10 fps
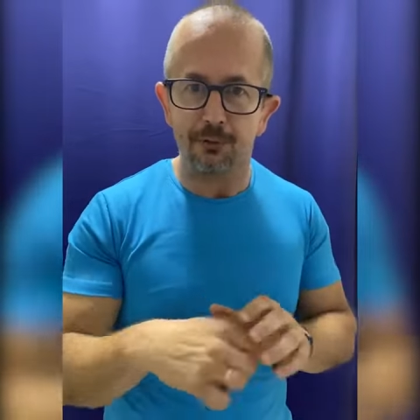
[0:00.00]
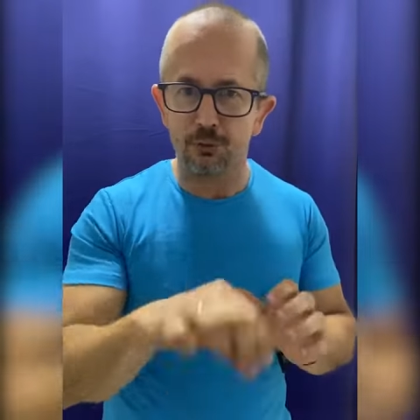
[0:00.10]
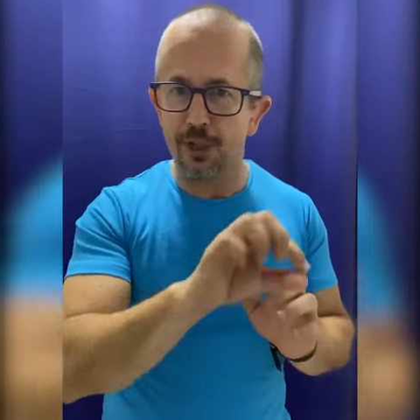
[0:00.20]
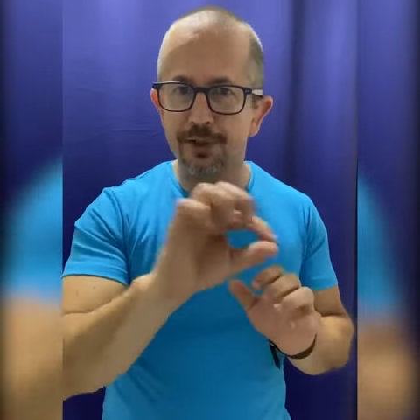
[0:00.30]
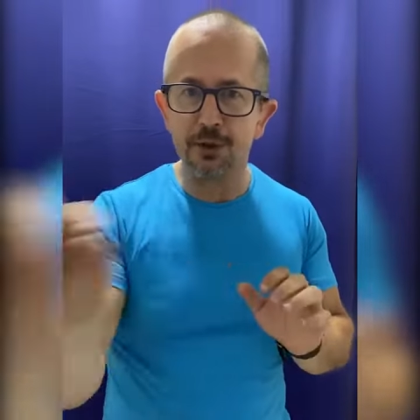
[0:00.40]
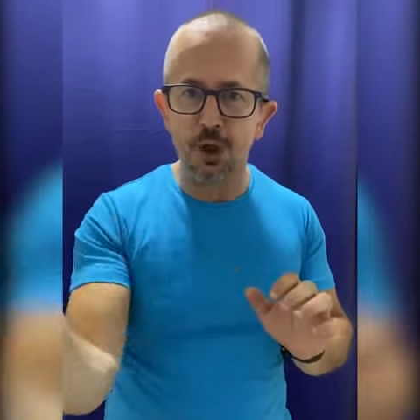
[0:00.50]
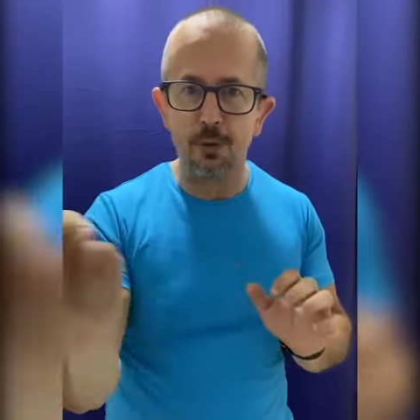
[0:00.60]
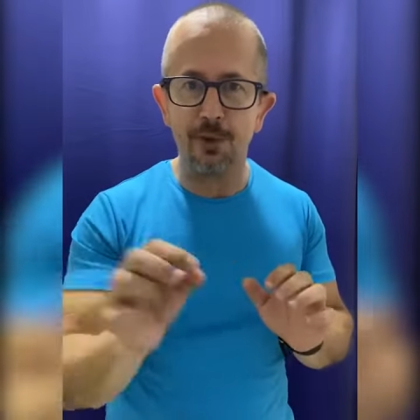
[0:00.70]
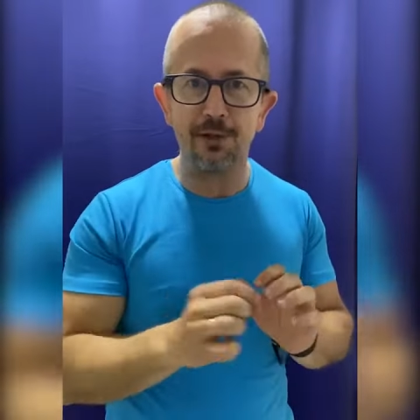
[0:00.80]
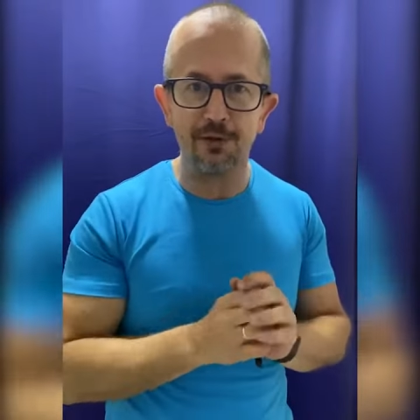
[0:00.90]
write a
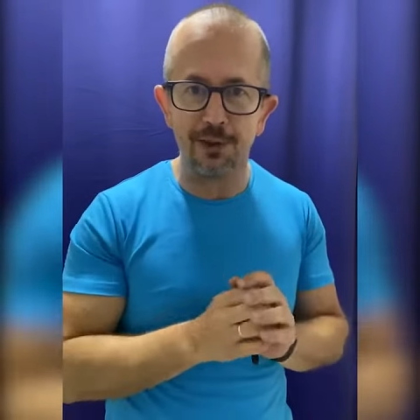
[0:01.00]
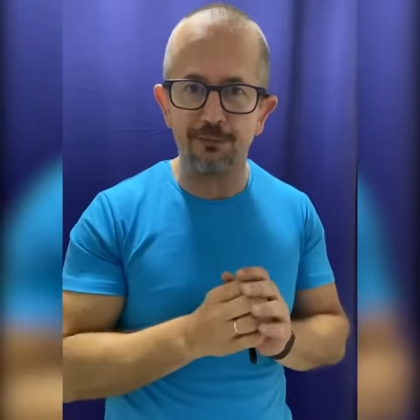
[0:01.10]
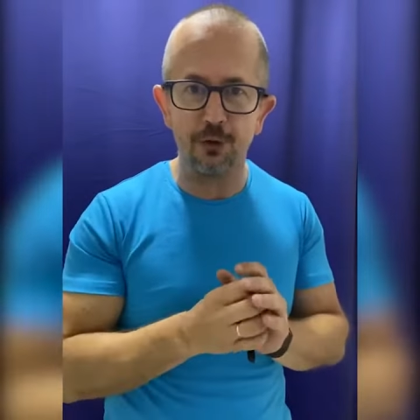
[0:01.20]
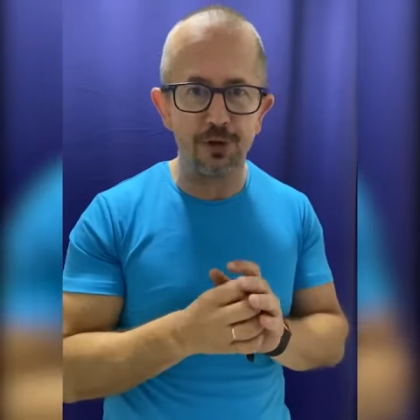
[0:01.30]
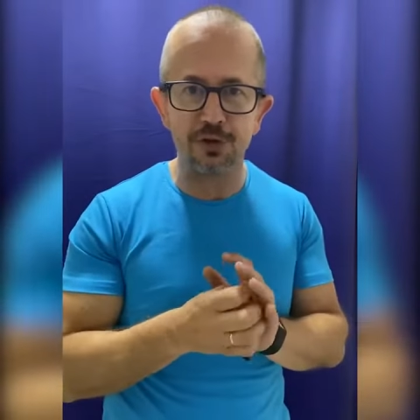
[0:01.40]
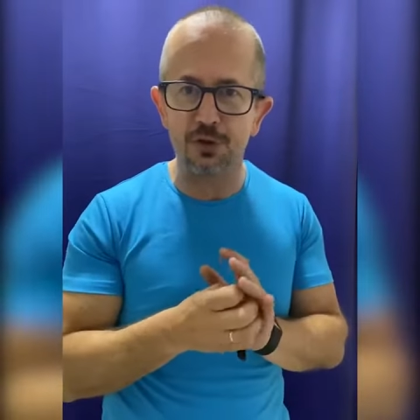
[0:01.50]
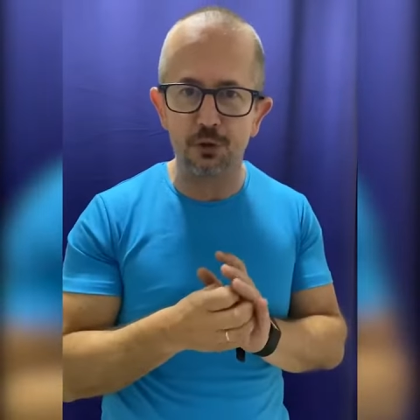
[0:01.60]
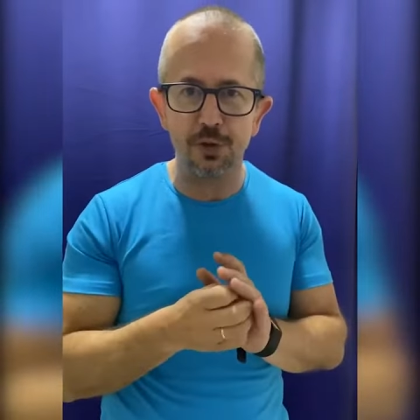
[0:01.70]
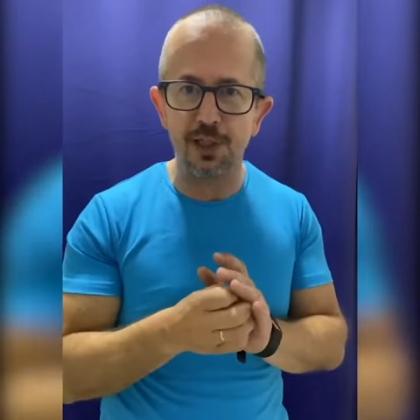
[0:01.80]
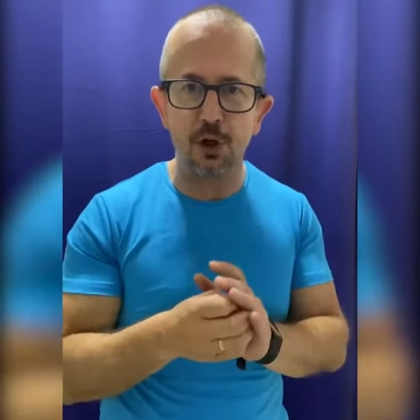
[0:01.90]
comment if you
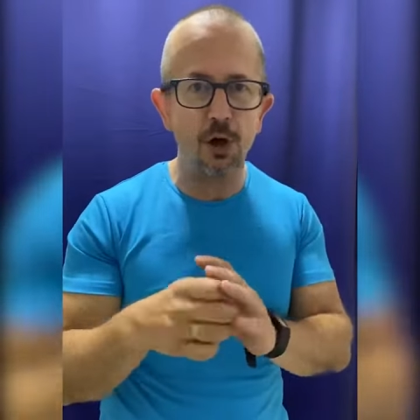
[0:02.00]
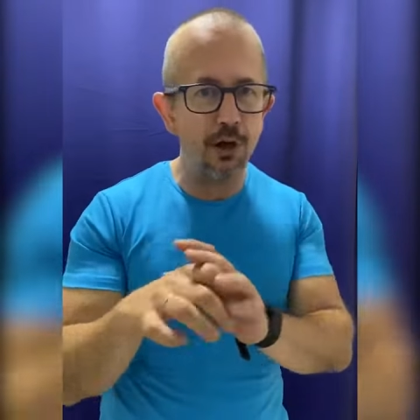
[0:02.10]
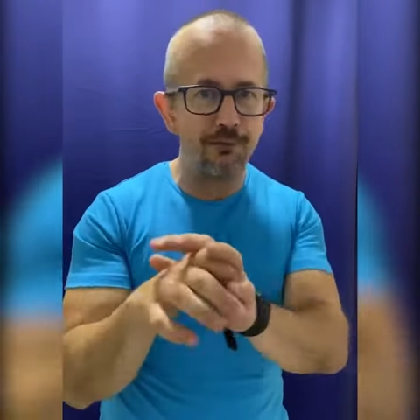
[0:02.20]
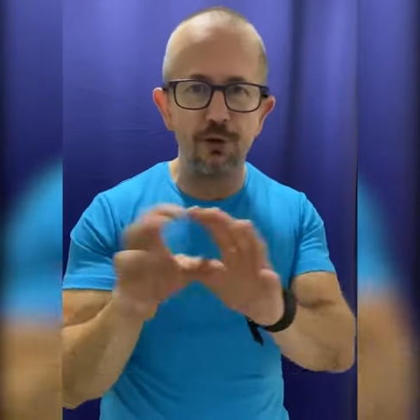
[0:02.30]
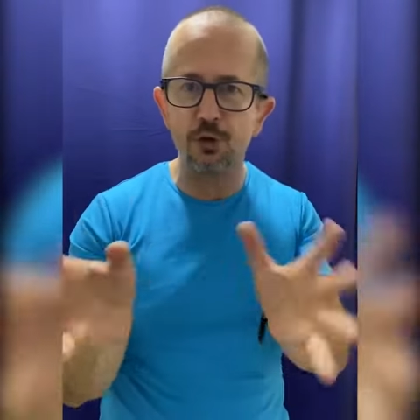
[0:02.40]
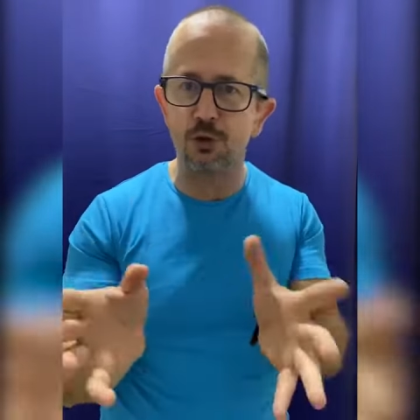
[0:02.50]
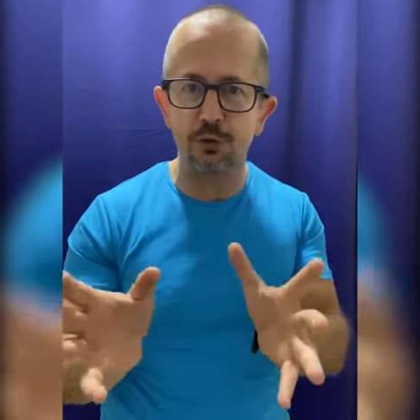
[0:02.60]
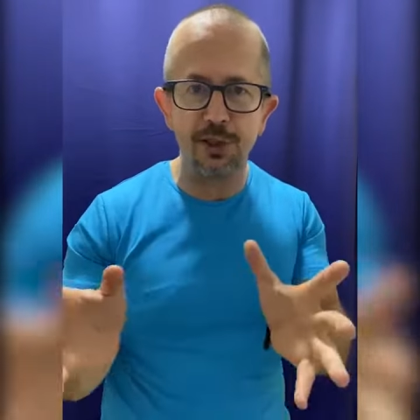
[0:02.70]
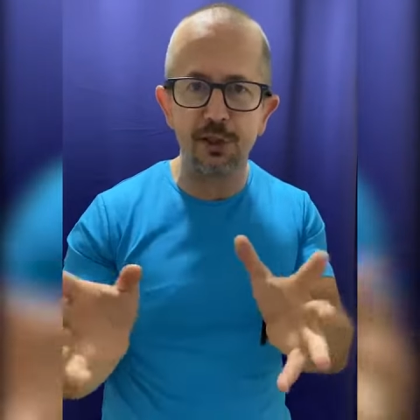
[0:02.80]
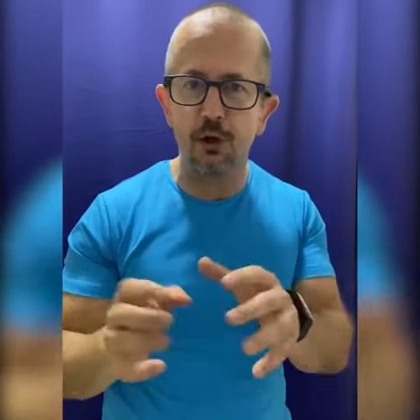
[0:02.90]
disagree or if you
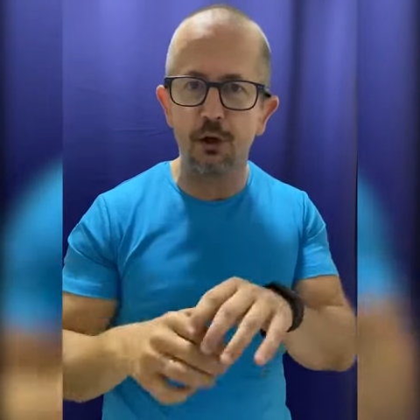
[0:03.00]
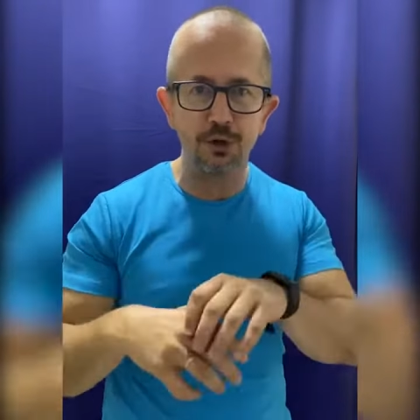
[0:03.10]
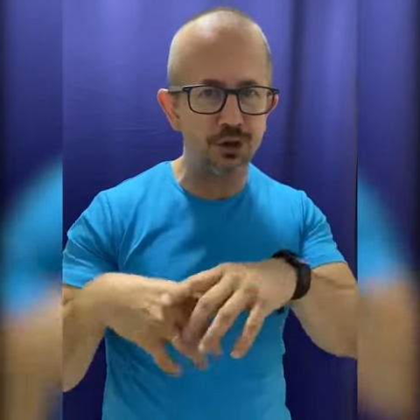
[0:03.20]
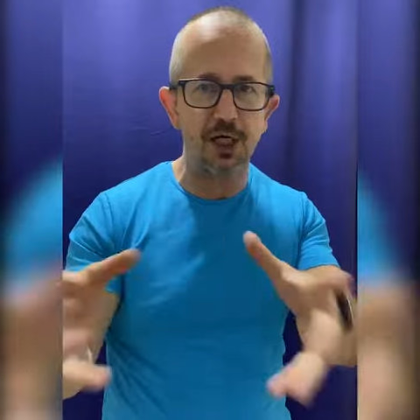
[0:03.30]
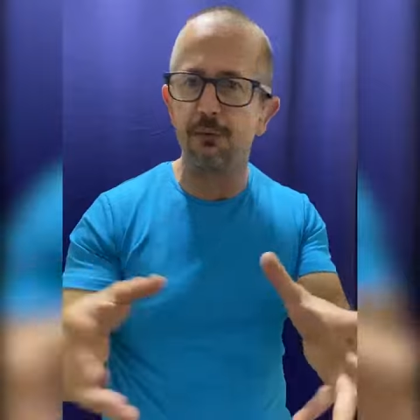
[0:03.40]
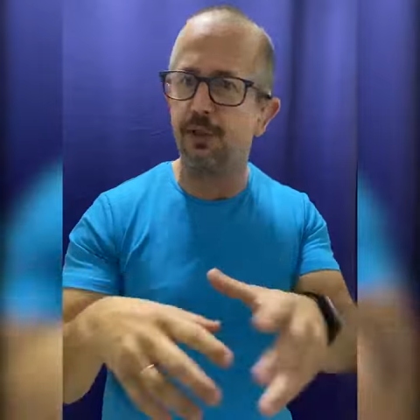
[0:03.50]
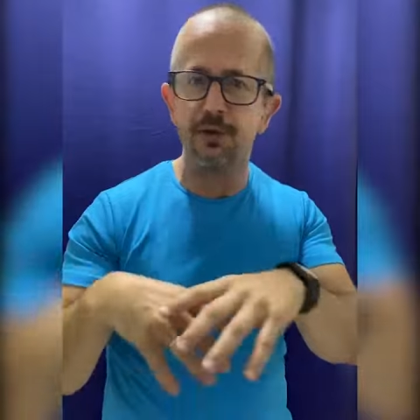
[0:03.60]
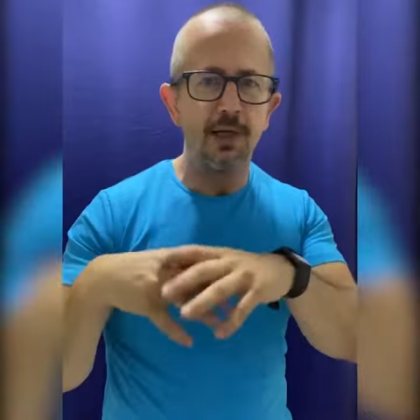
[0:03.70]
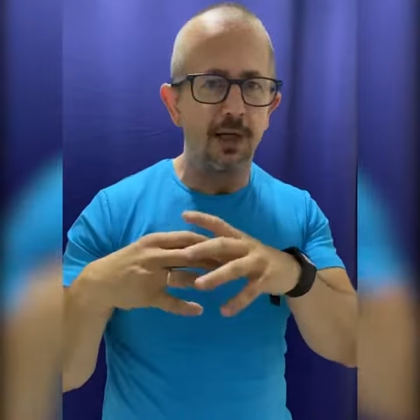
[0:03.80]
agree, or share it